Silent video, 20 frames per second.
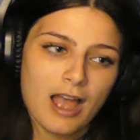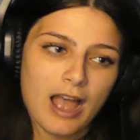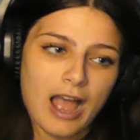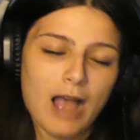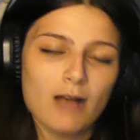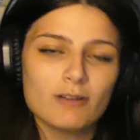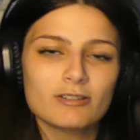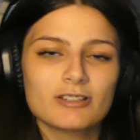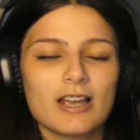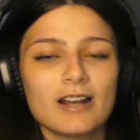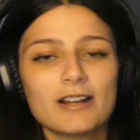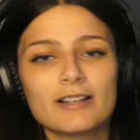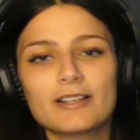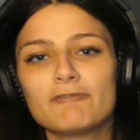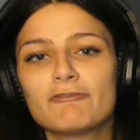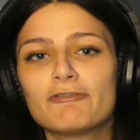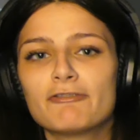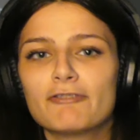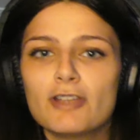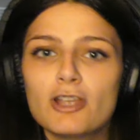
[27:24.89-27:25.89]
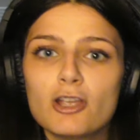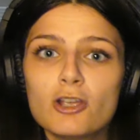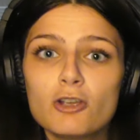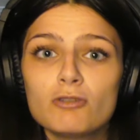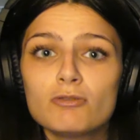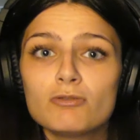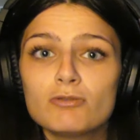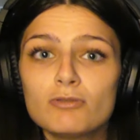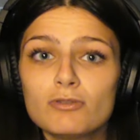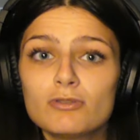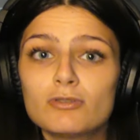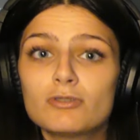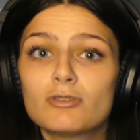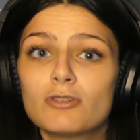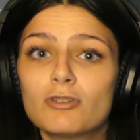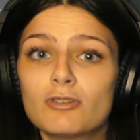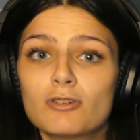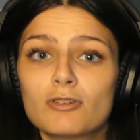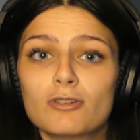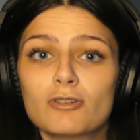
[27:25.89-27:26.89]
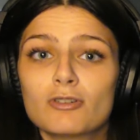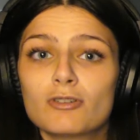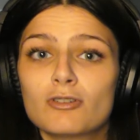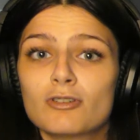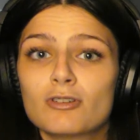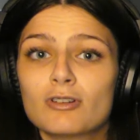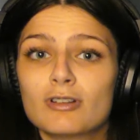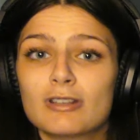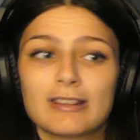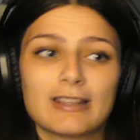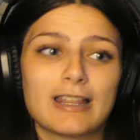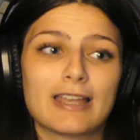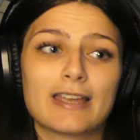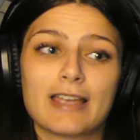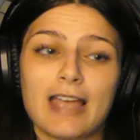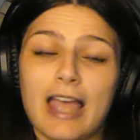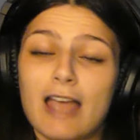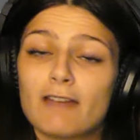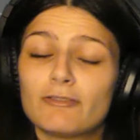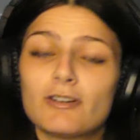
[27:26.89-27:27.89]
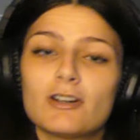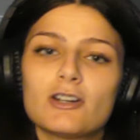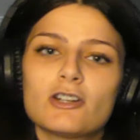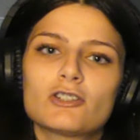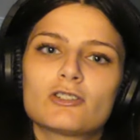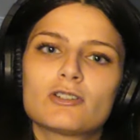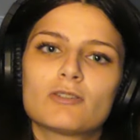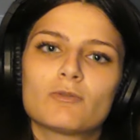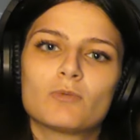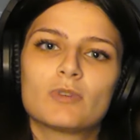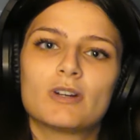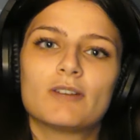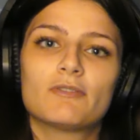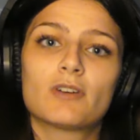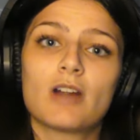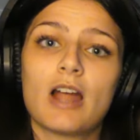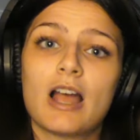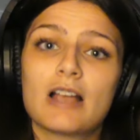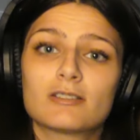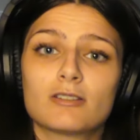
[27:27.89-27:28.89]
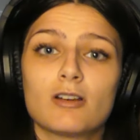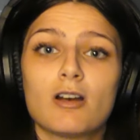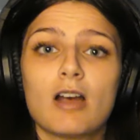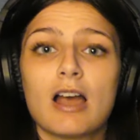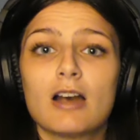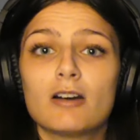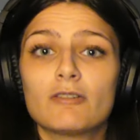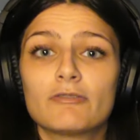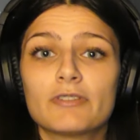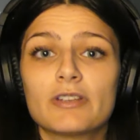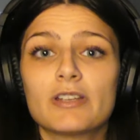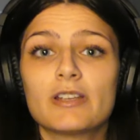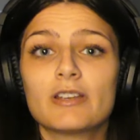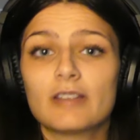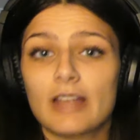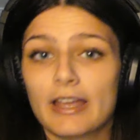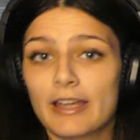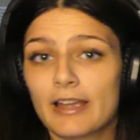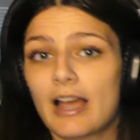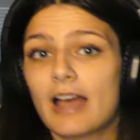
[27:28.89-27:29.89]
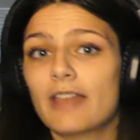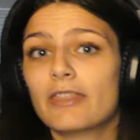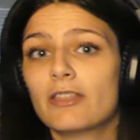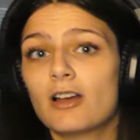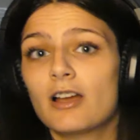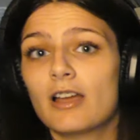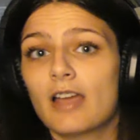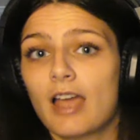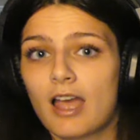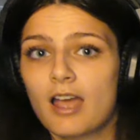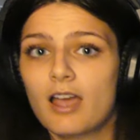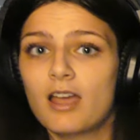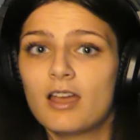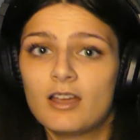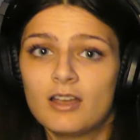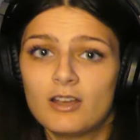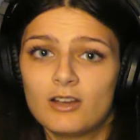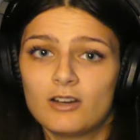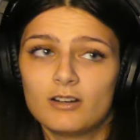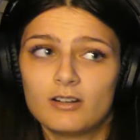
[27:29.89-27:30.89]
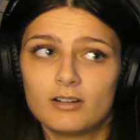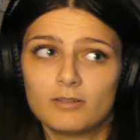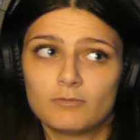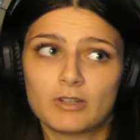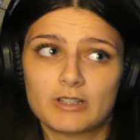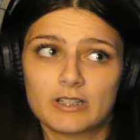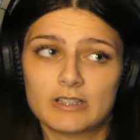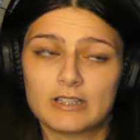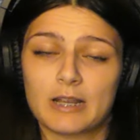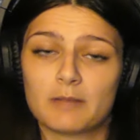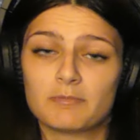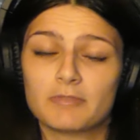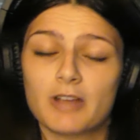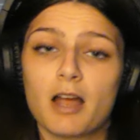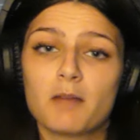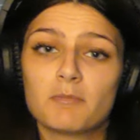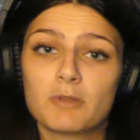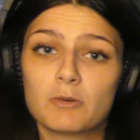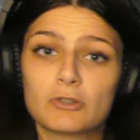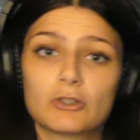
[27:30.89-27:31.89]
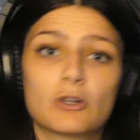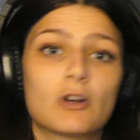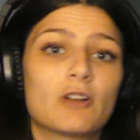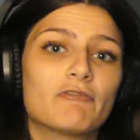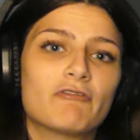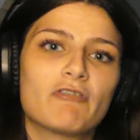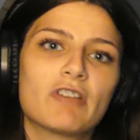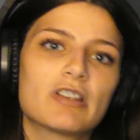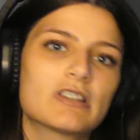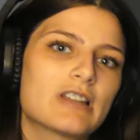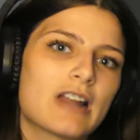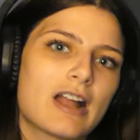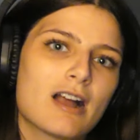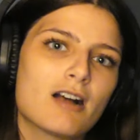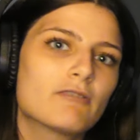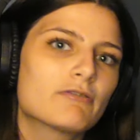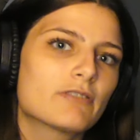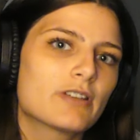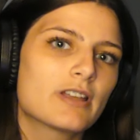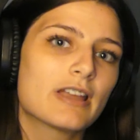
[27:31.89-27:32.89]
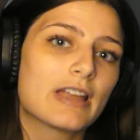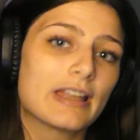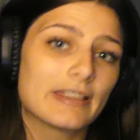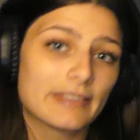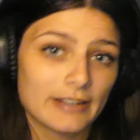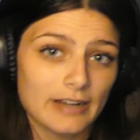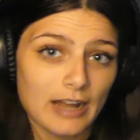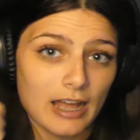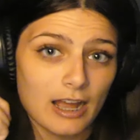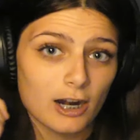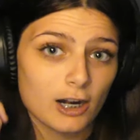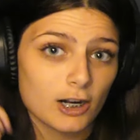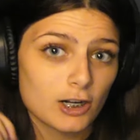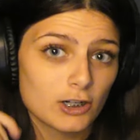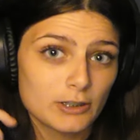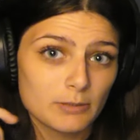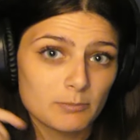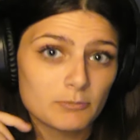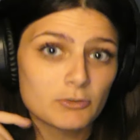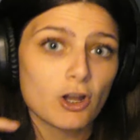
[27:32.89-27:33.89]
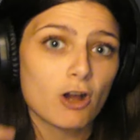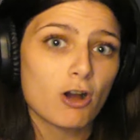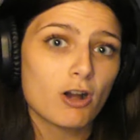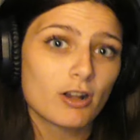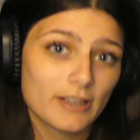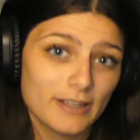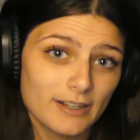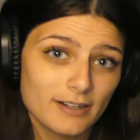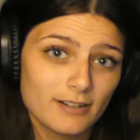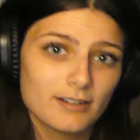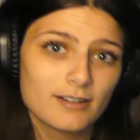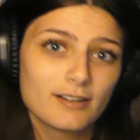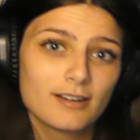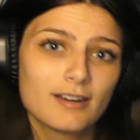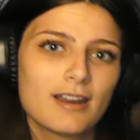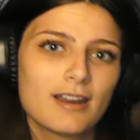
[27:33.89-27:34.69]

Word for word: I was kind of confused. Like, at first, whenever I saw Alfie, like, I thought, um, what's his name? Tommy was going to visit Alfie, and then I heard them talking.